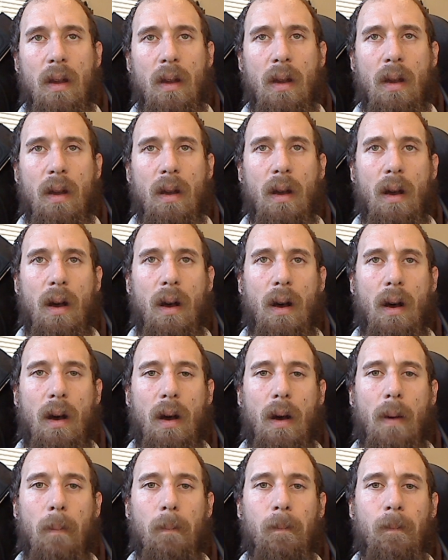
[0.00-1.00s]

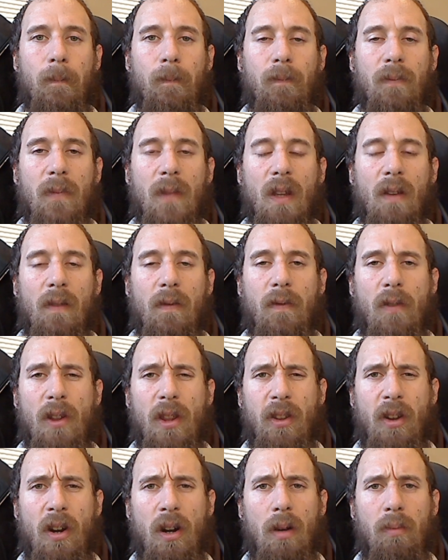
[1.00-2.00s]
For the
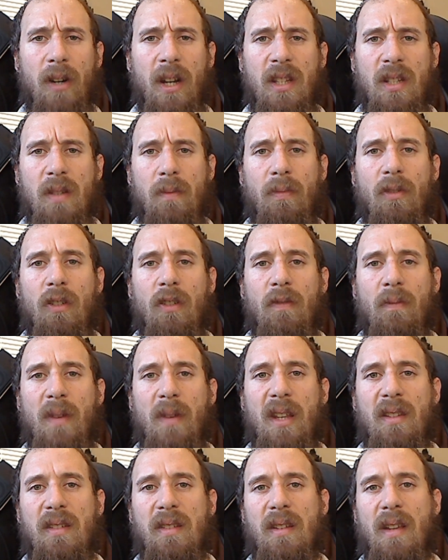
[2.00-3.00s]
TurtleBrains
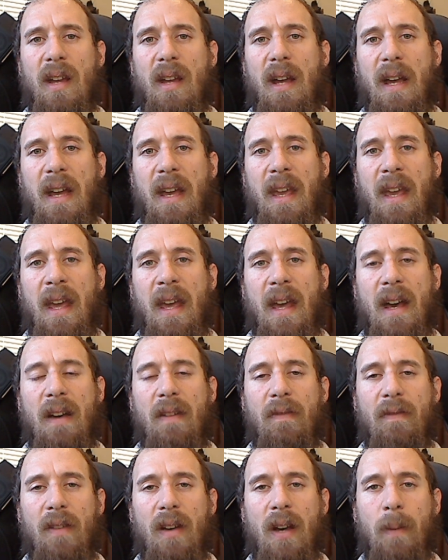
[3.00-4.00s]
improvements, I
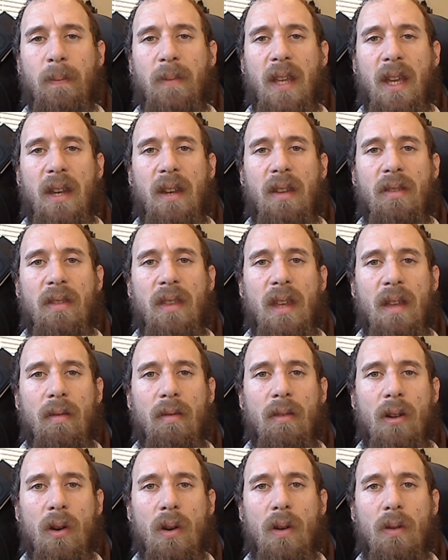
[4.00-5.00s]
have updated the
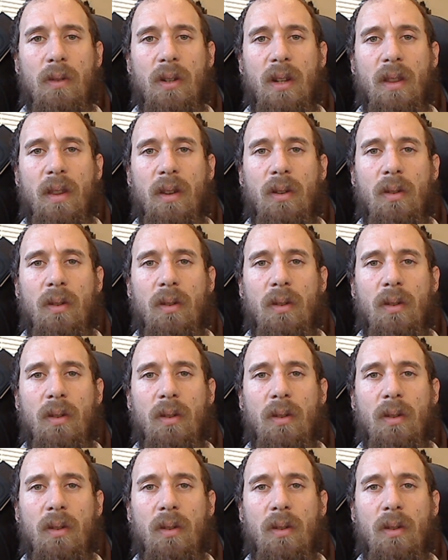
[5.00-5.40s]
logo to the new